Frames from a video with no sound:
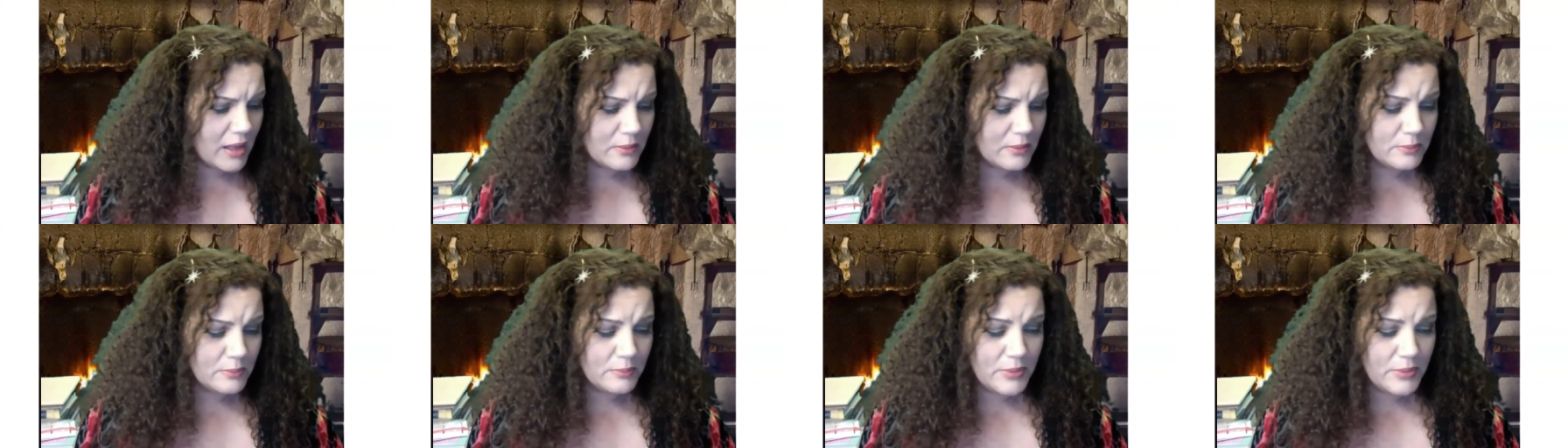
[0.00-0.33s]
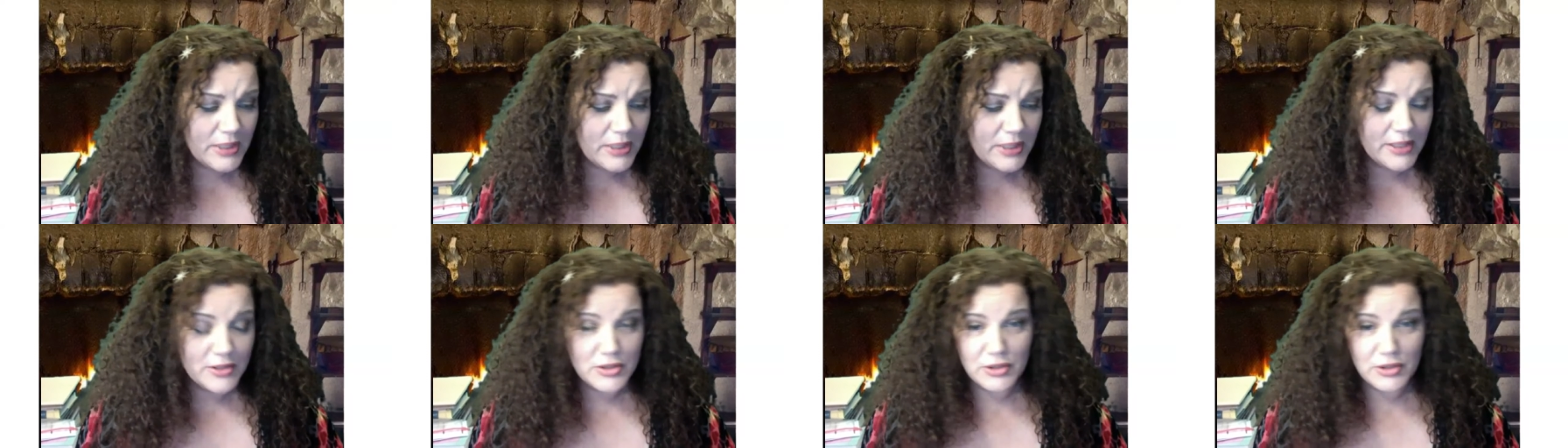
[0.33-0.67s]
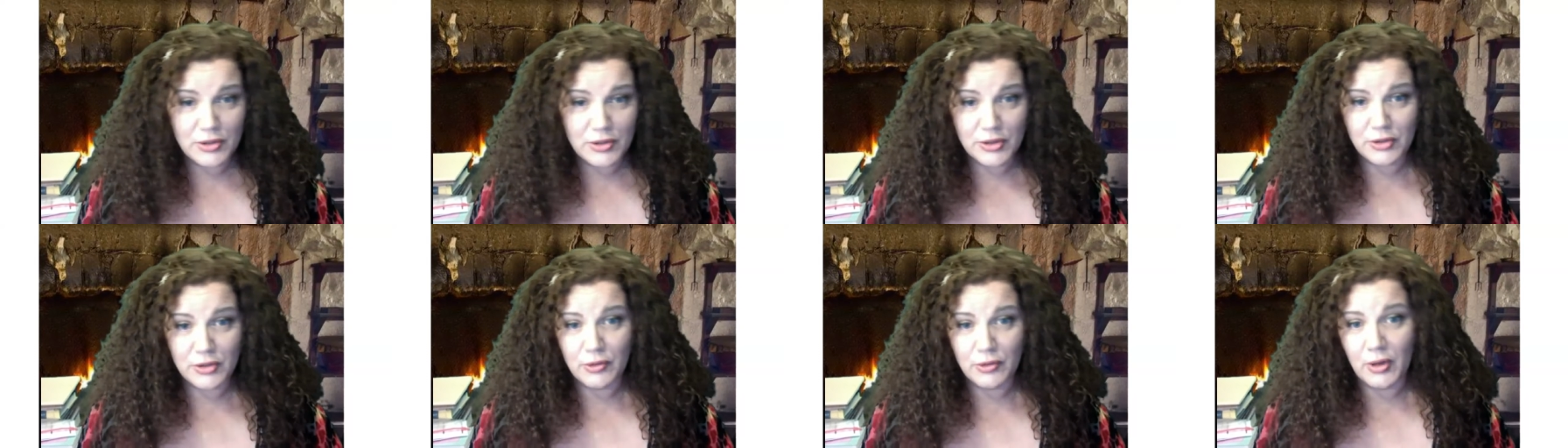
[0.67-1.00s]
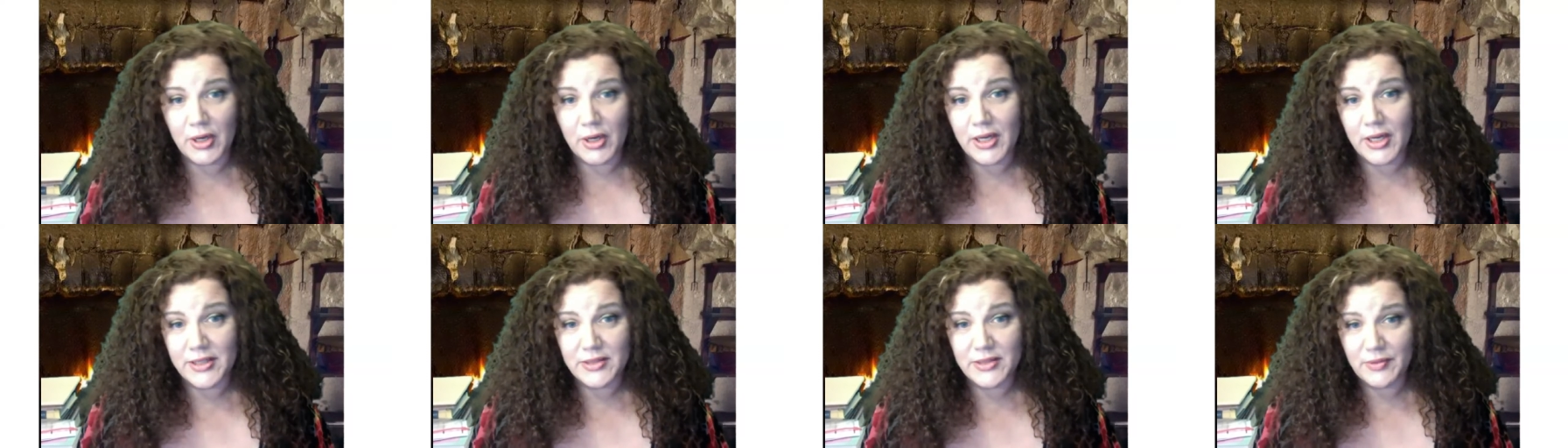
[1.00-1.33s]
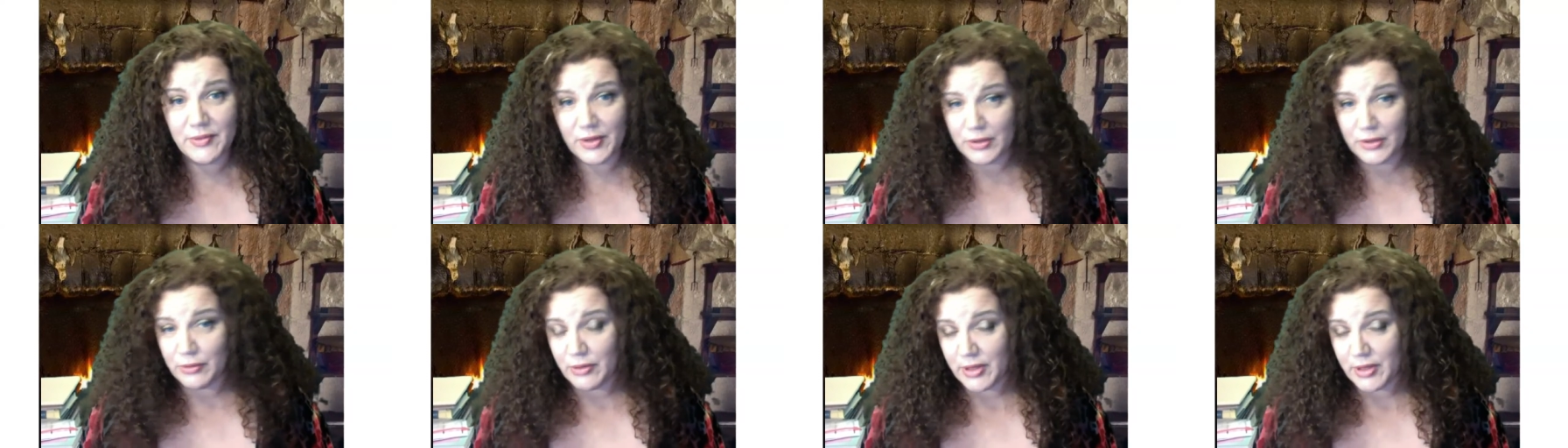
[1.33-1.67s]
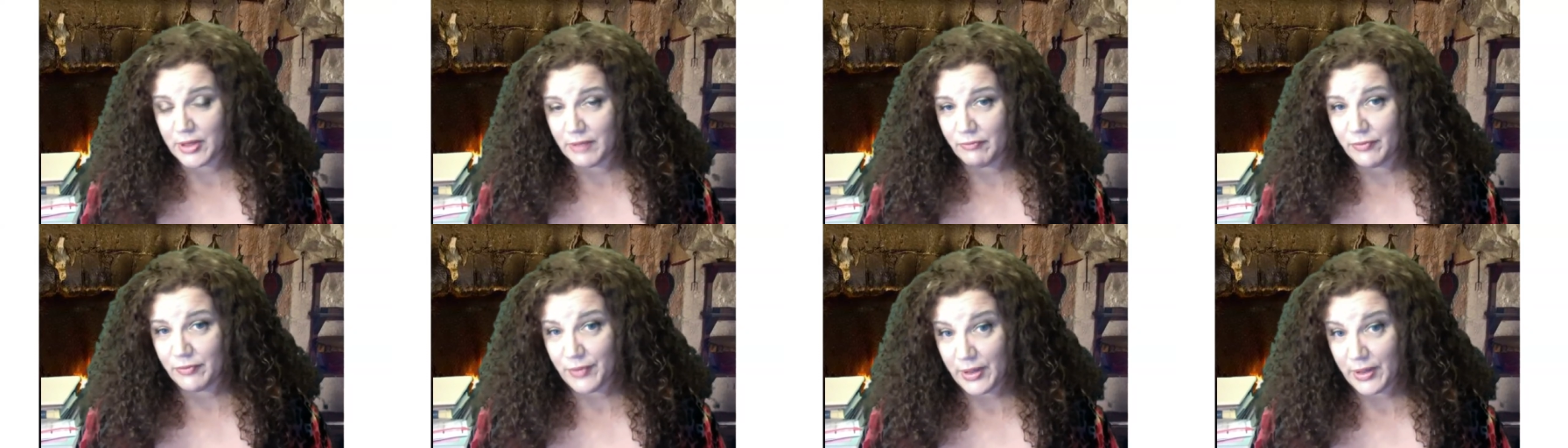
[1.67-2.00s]
Because you can do all kinds of other
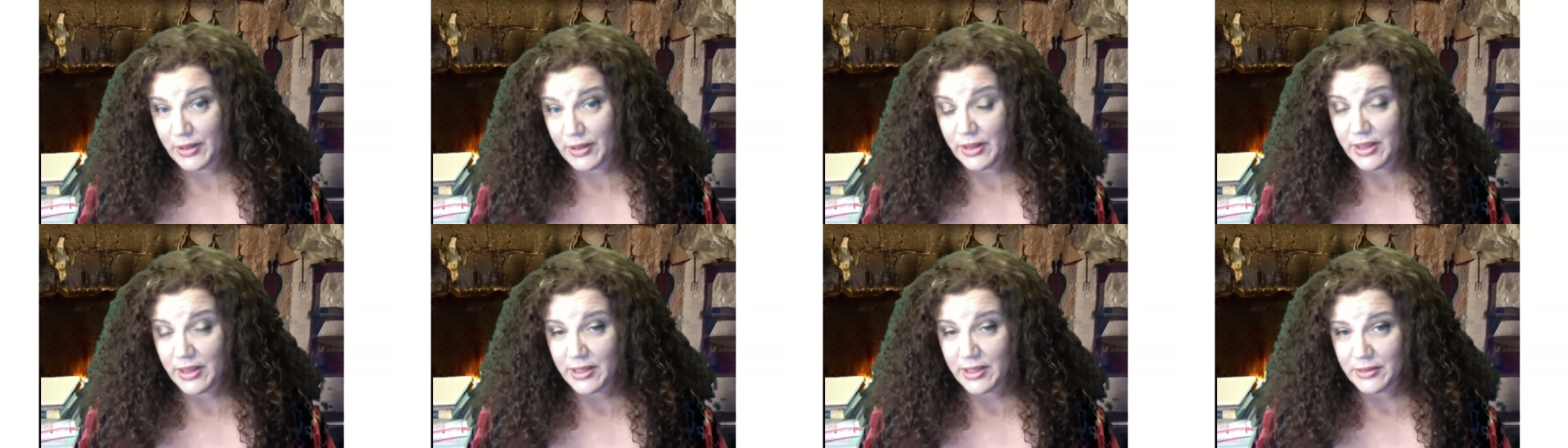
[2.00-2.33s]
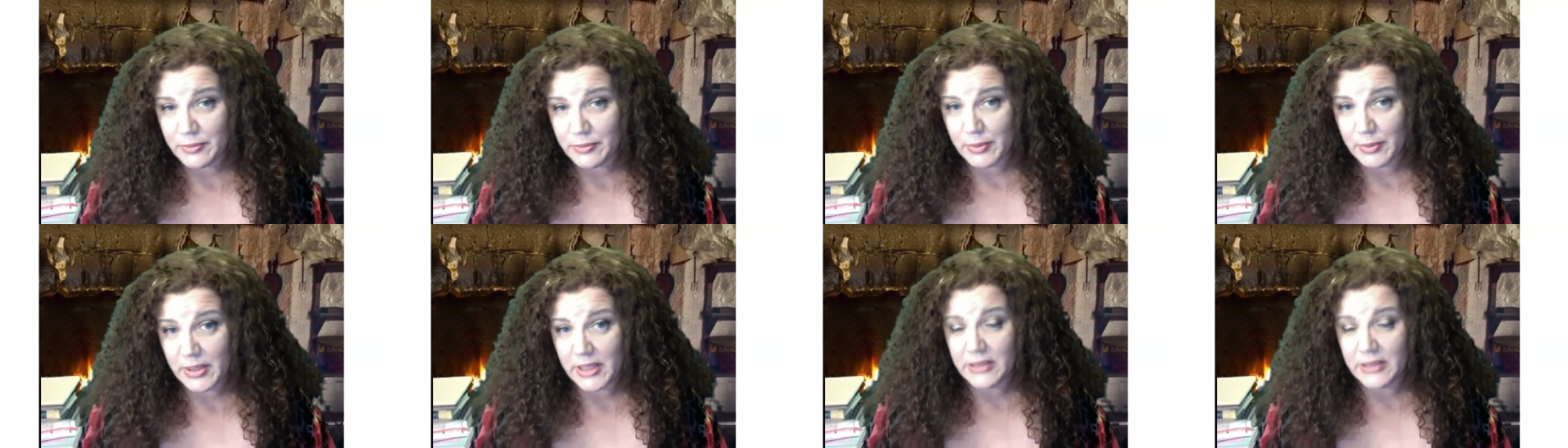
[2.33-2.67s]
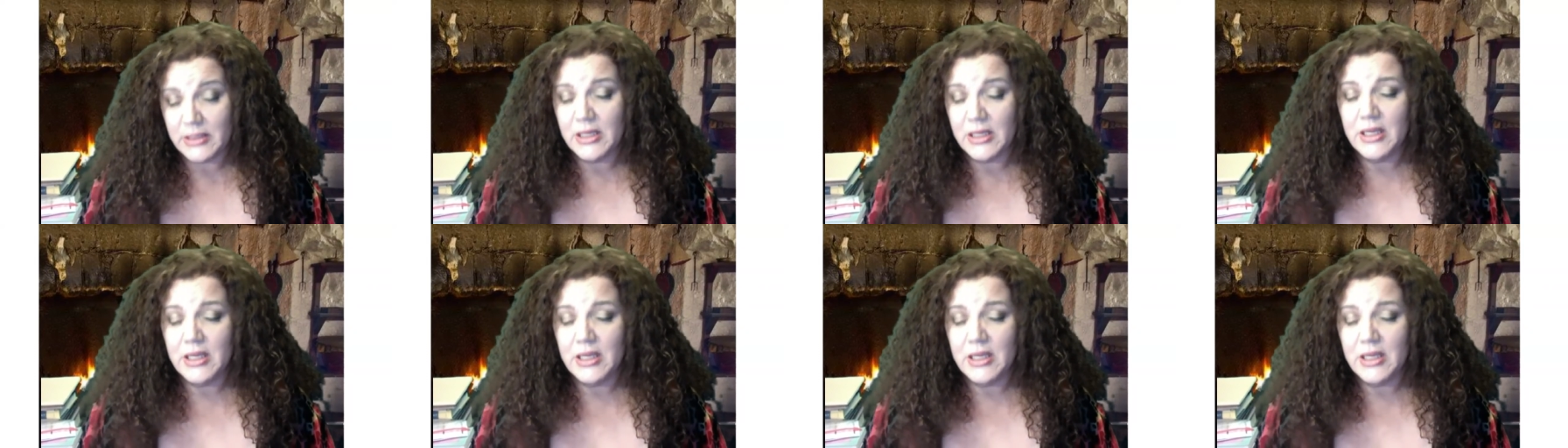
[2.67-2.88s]
fun things with it.